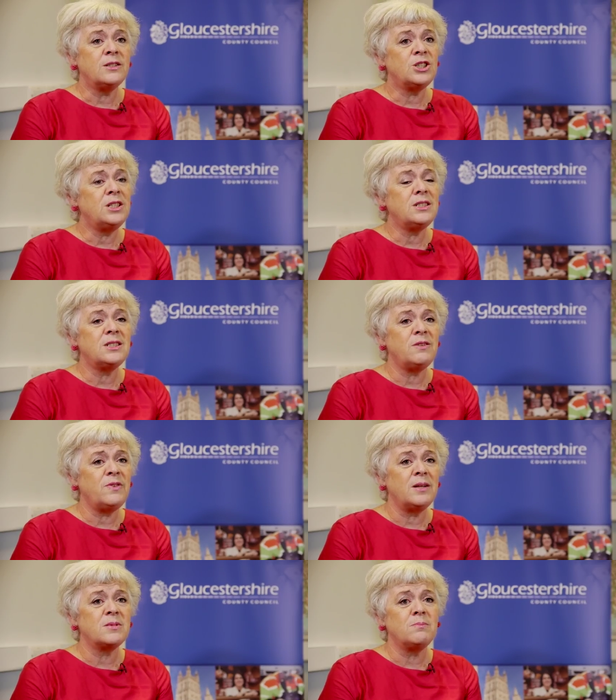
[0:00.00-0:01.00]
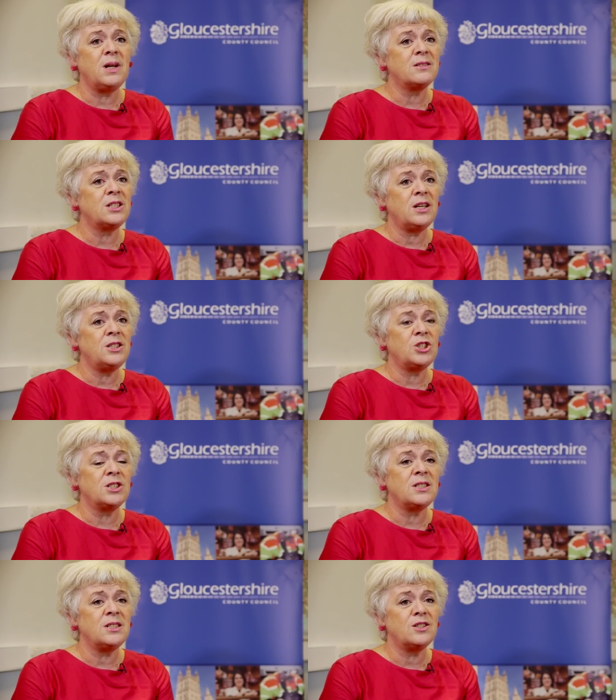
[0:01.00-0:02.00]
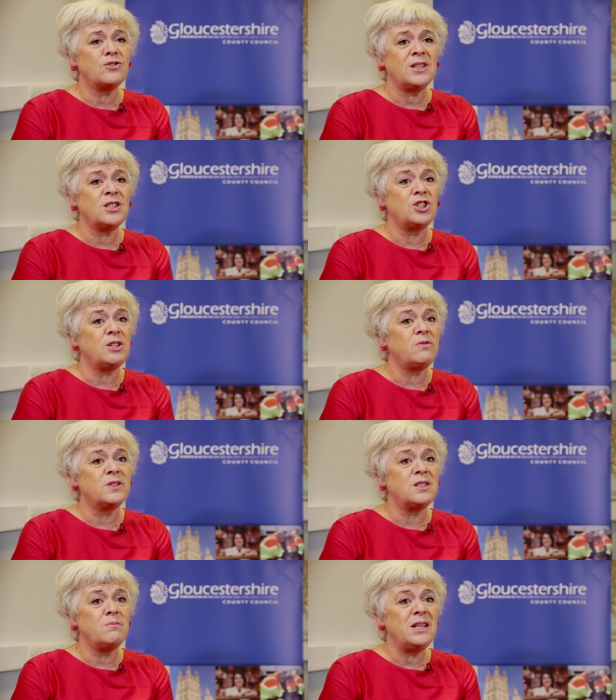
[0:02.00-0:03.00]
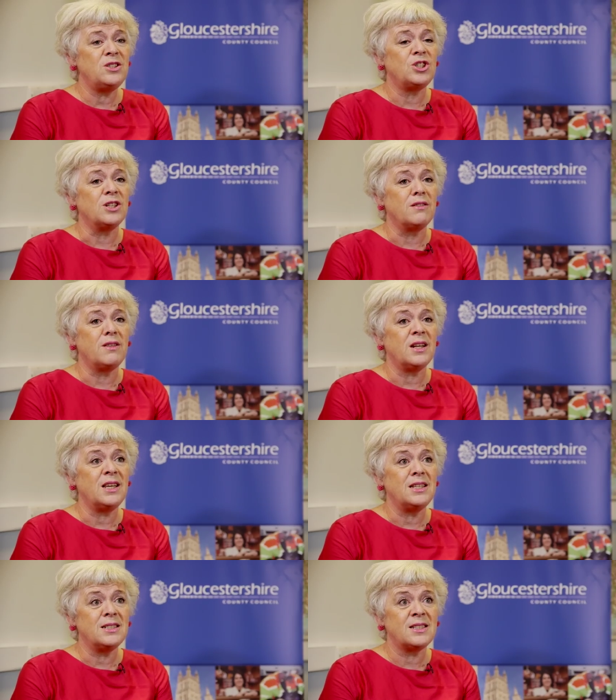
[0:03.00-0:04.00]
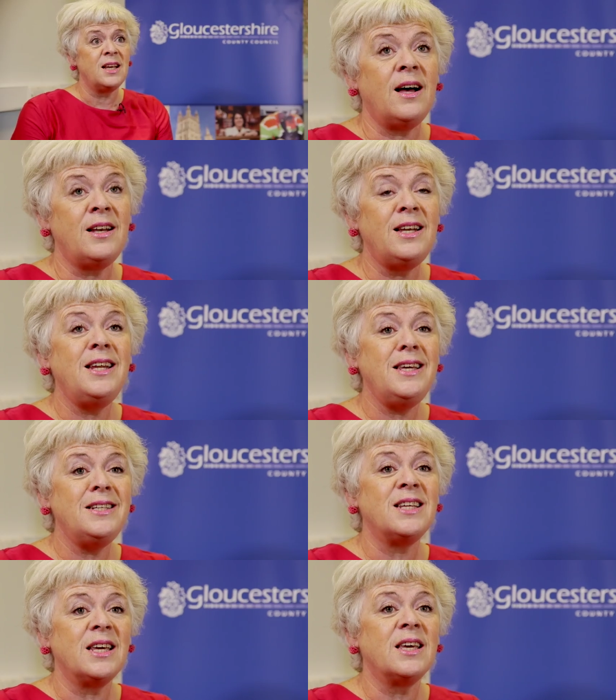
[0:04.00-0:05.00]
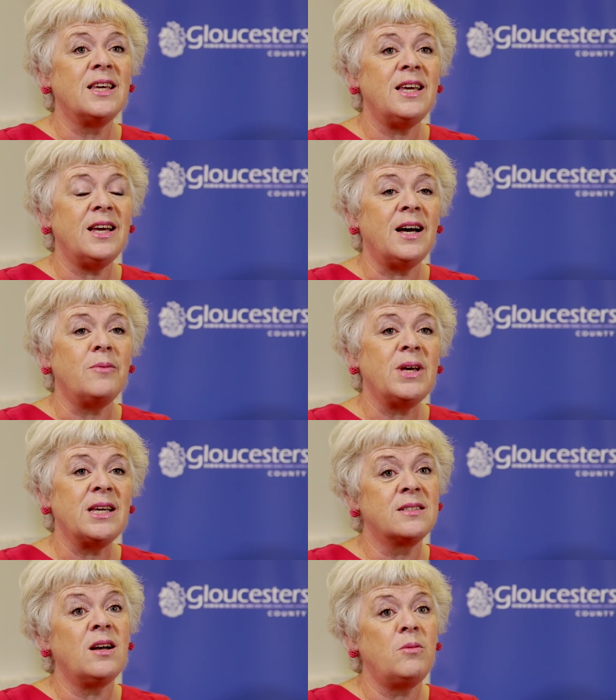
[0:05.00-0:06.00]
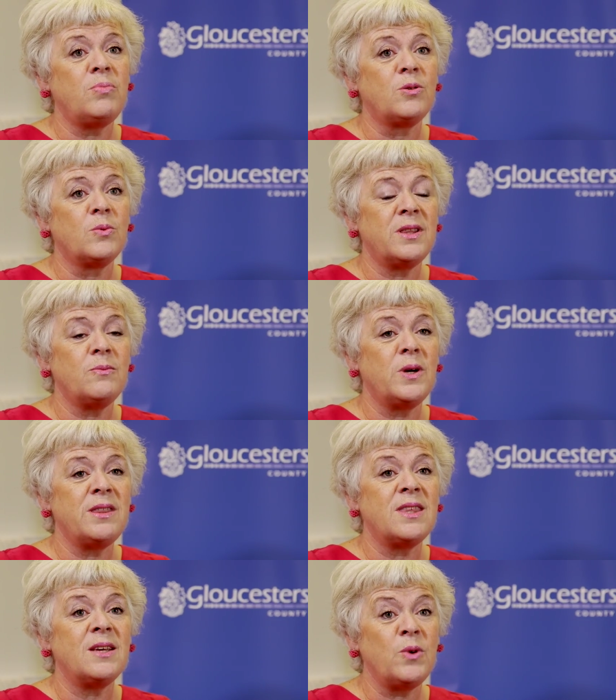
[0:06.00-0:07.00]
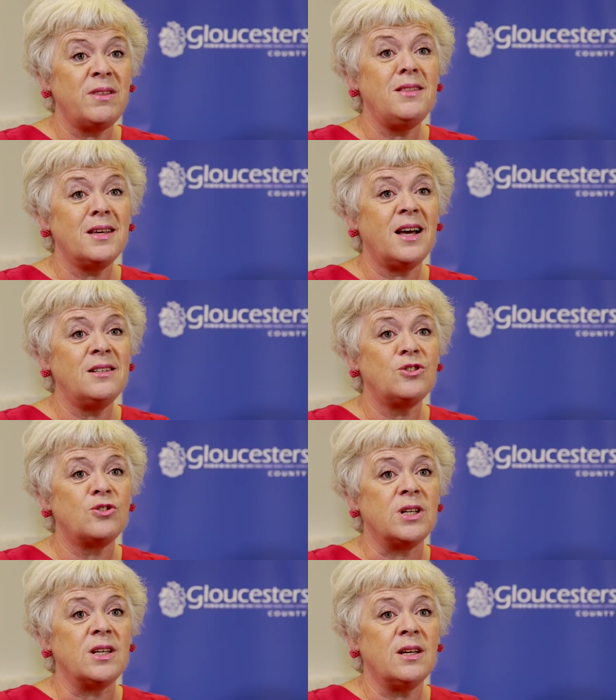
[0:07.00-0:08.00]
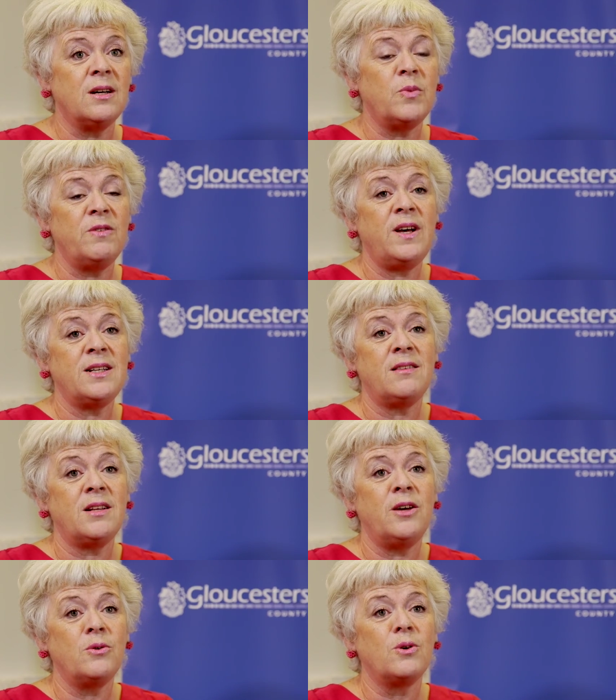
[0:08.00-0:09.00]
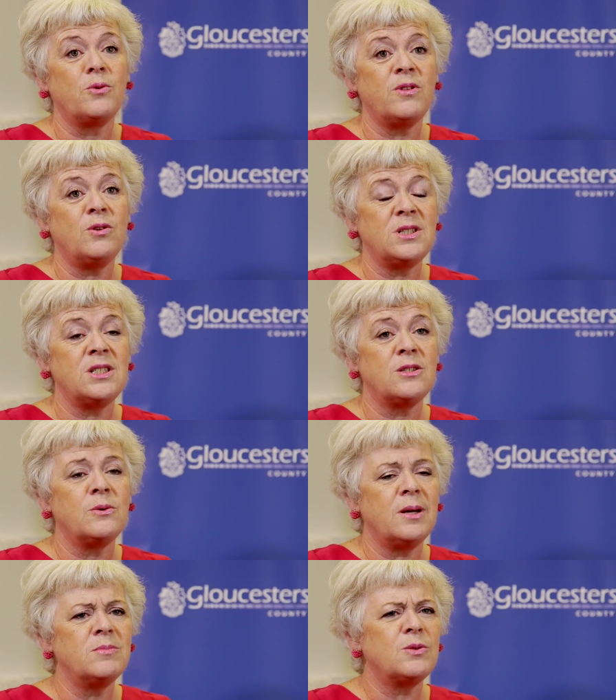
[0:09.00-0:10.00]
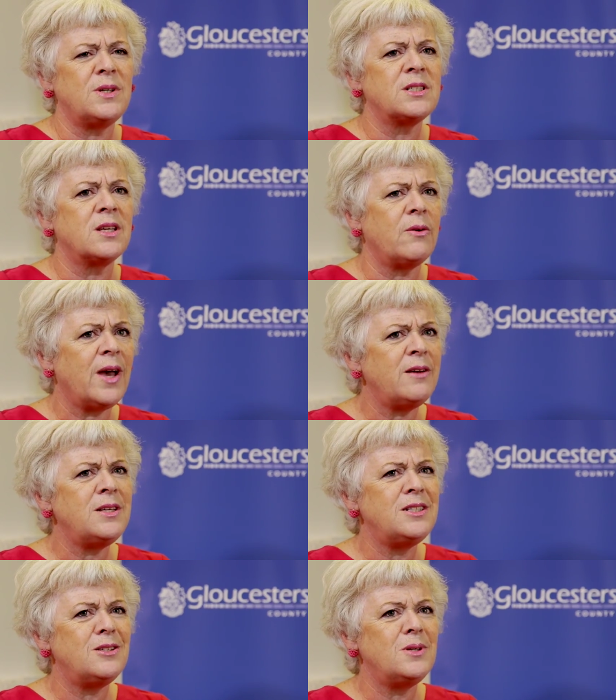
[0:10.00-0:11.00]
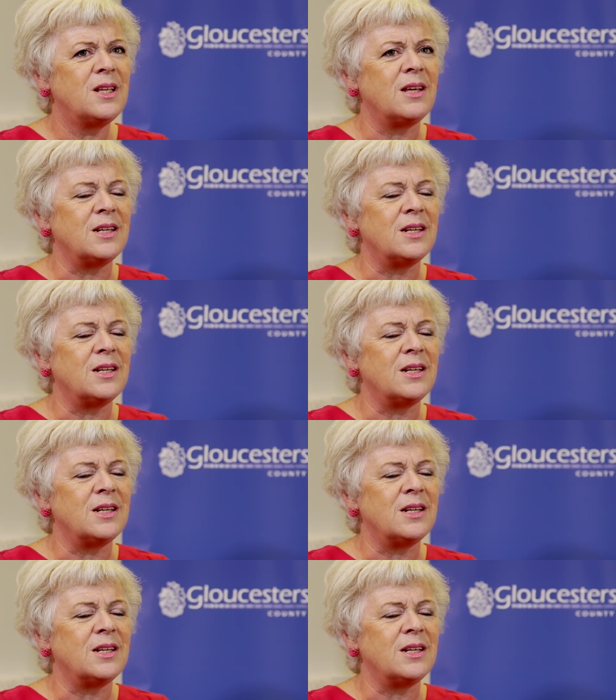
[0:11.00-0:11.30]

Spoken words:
She's developed a multi-agency strategy for dementia that is a leading example within the country. And we've had other local authorities who come to us and go, how are you doing